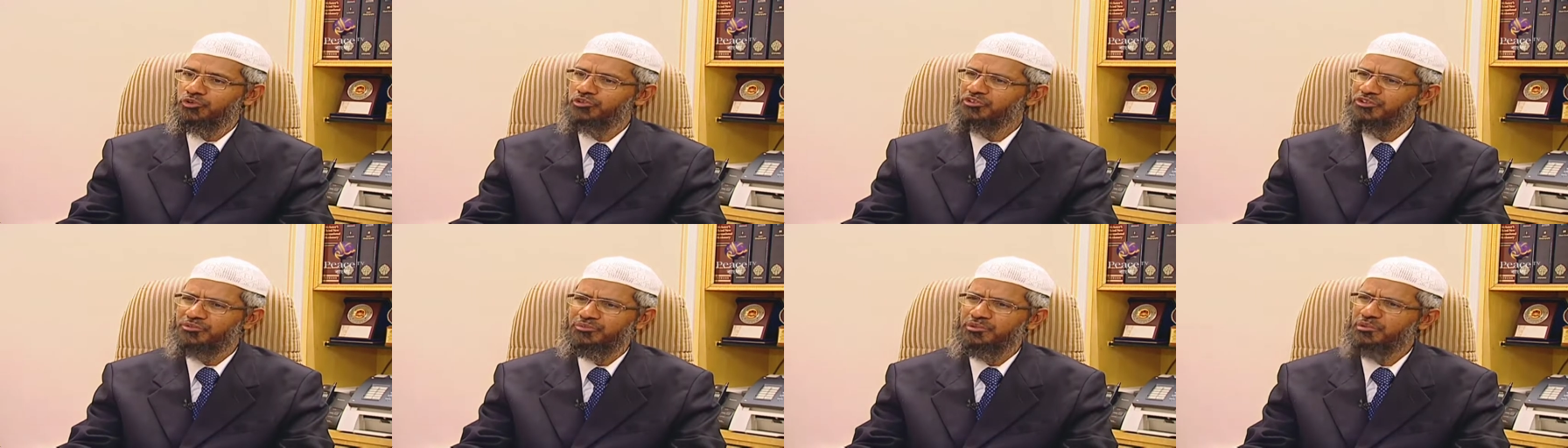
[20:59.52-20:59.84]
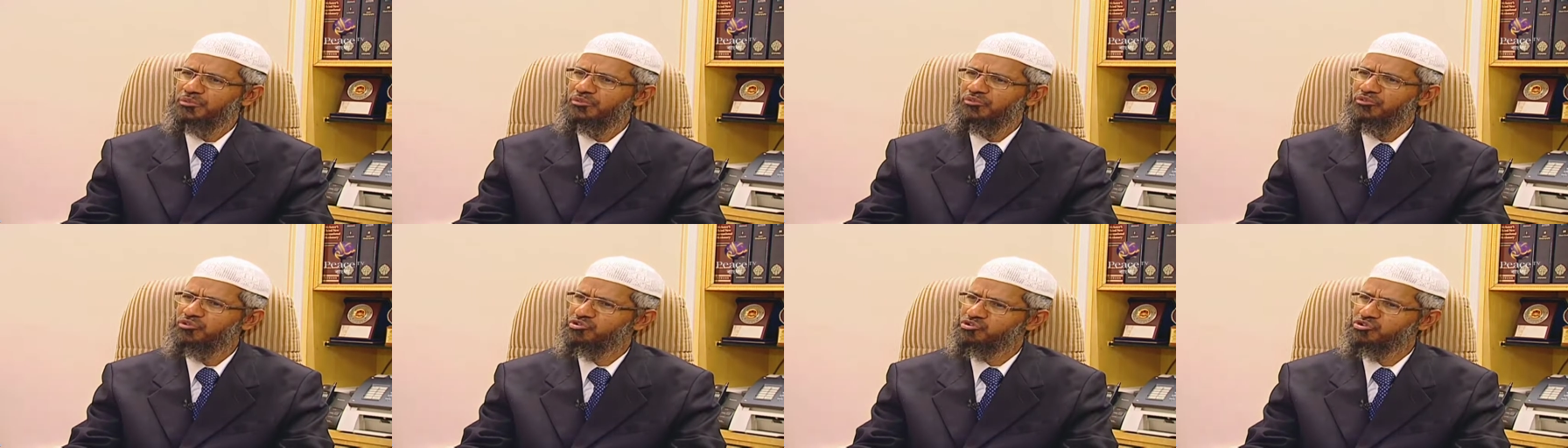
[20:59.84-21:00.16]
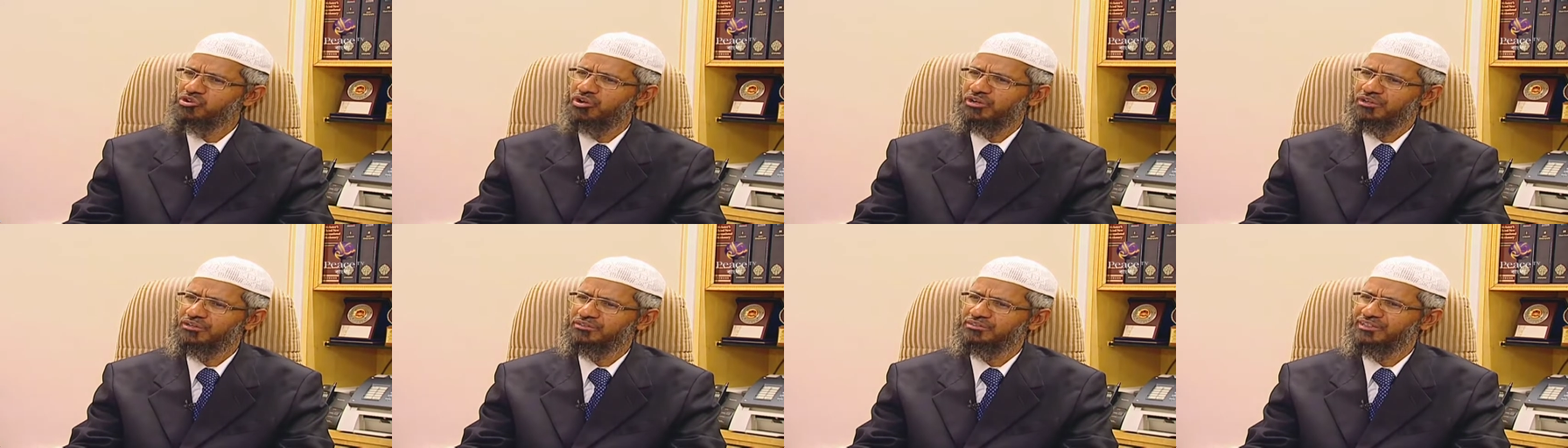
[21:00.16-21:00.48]
most of the people
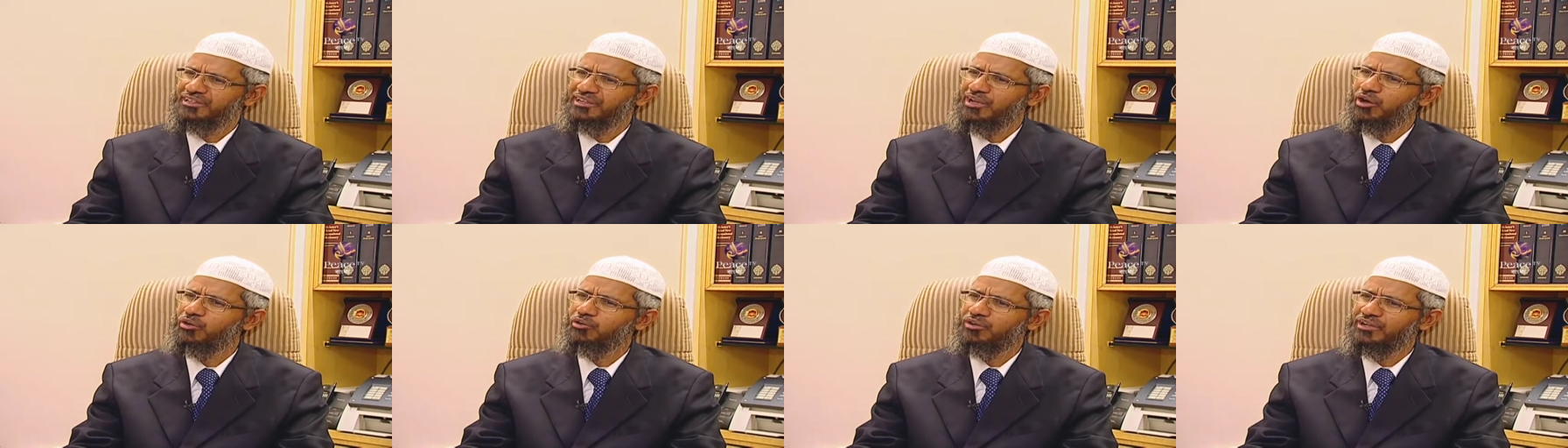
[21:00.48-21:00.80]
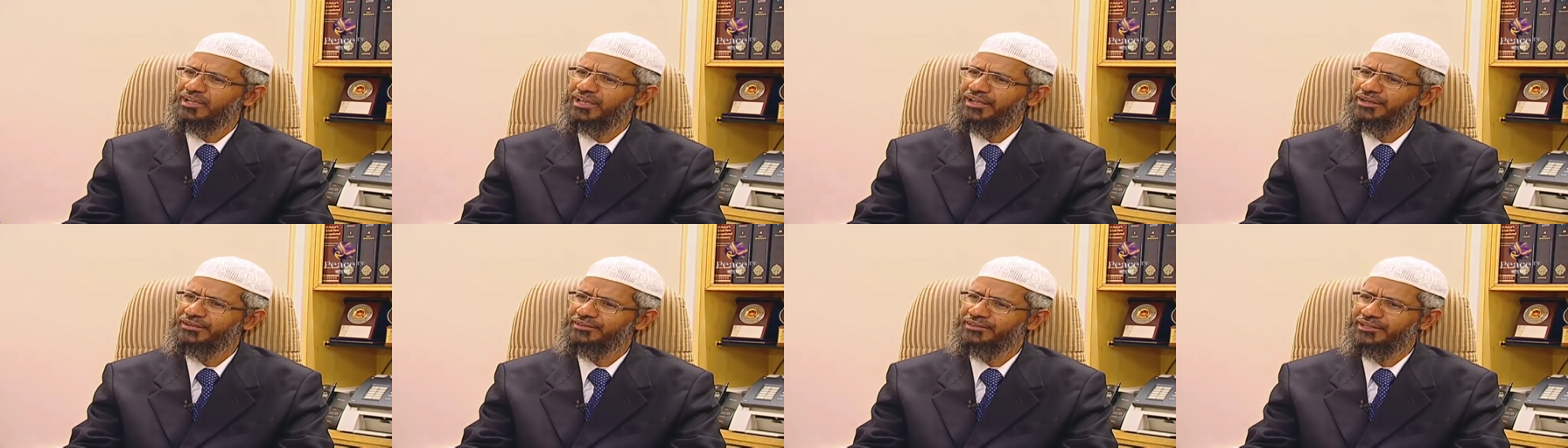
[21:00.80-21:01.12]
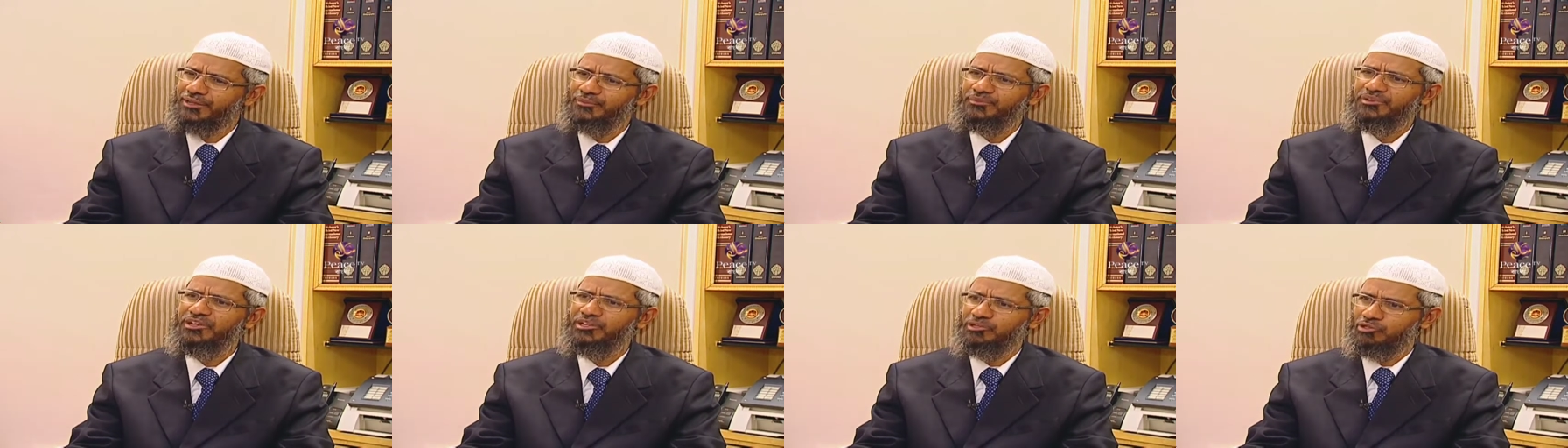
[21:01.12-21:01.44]
were shocked that how
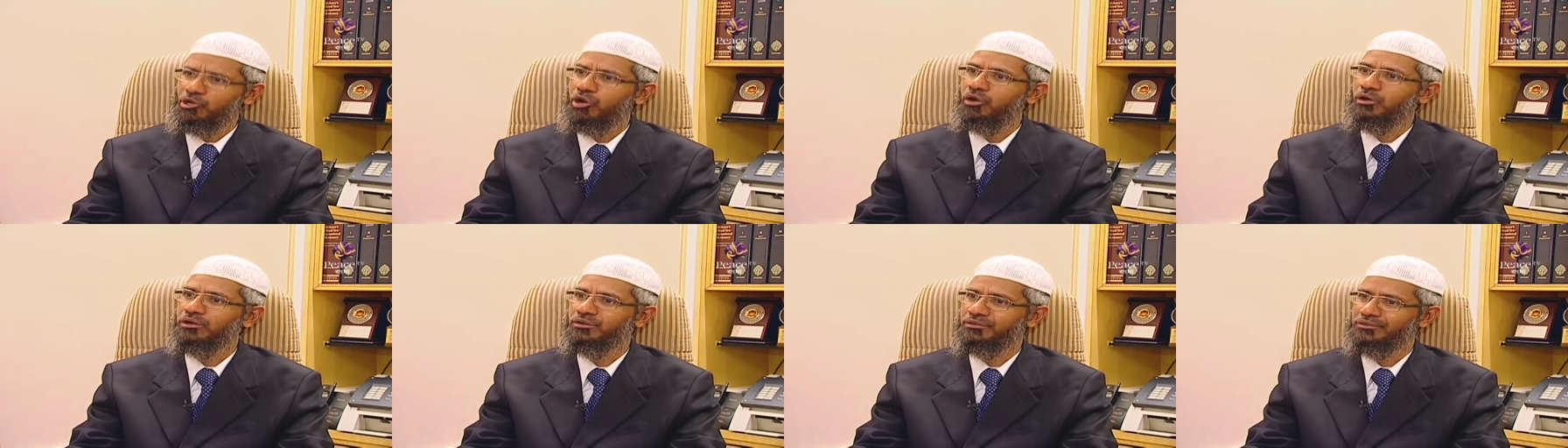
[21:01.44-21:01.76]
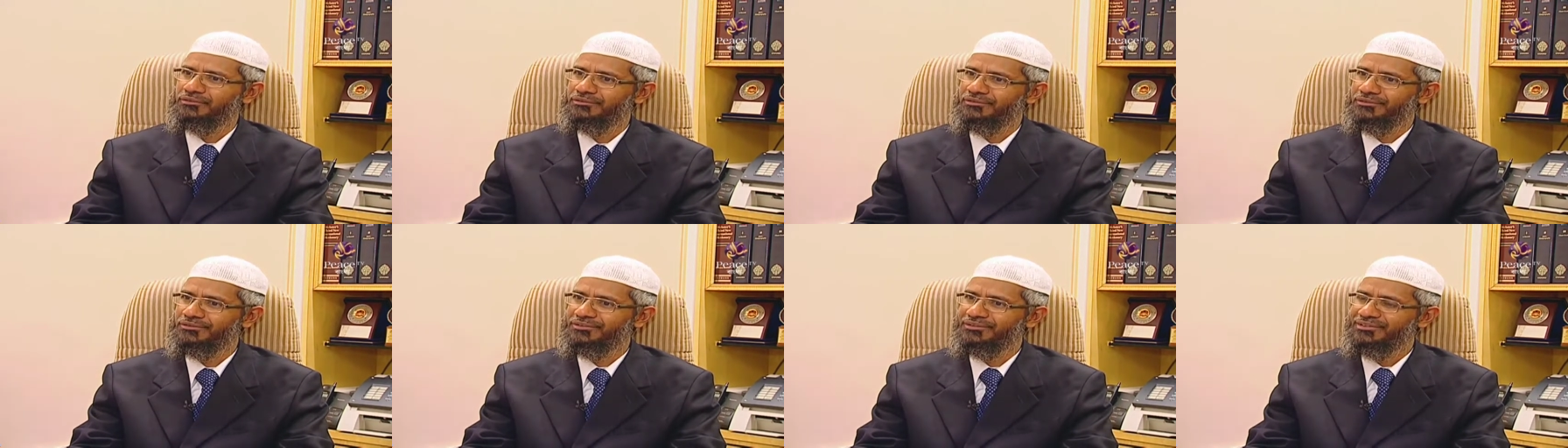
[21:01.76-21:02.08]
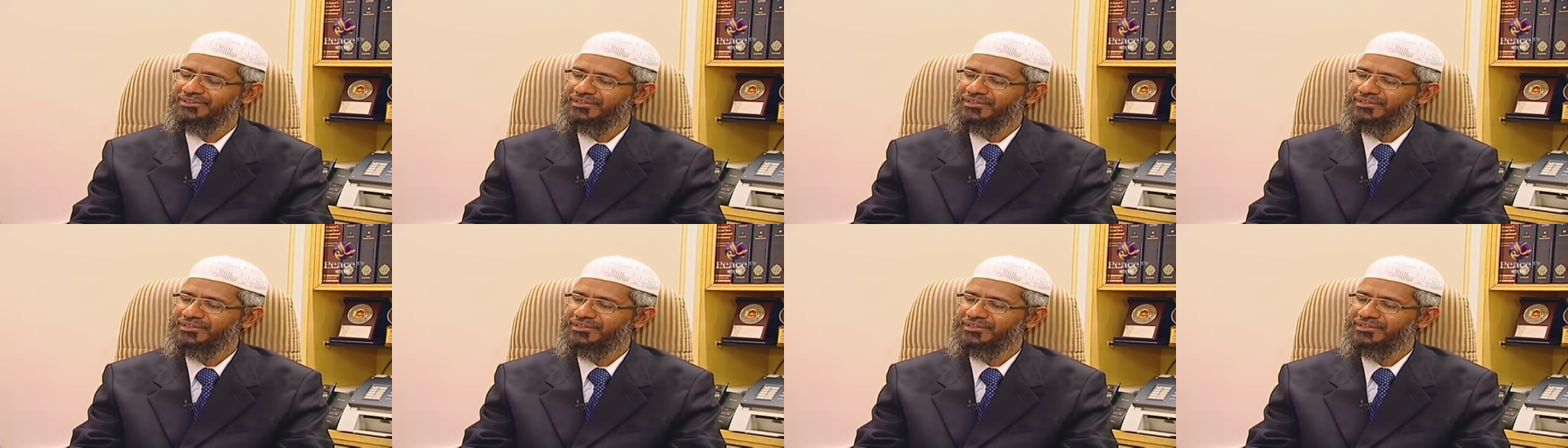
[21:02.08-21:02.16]
can there be a talk